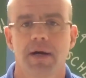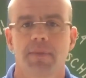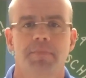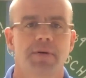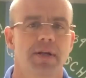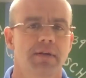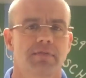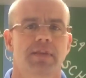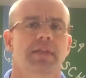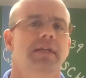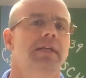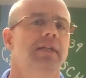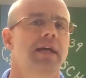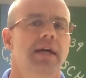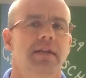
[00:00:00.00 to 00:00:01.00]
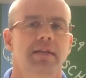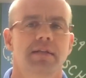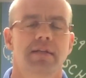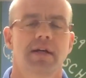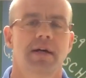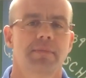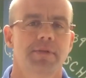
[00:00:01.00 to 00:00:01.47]
I'll put everything down in the
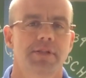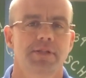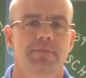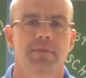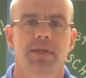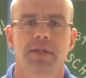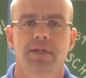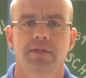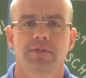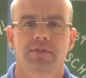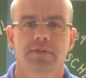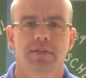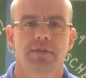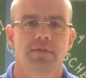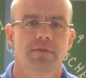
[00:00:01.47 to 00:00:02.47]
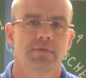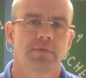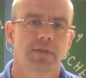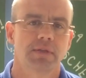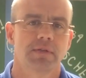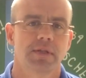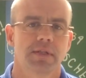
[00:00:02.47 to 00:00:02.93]
comments below so
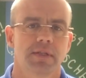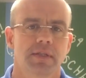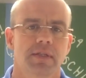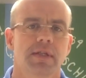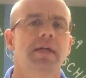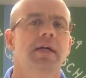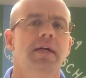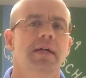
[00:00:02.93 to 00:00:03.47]
you can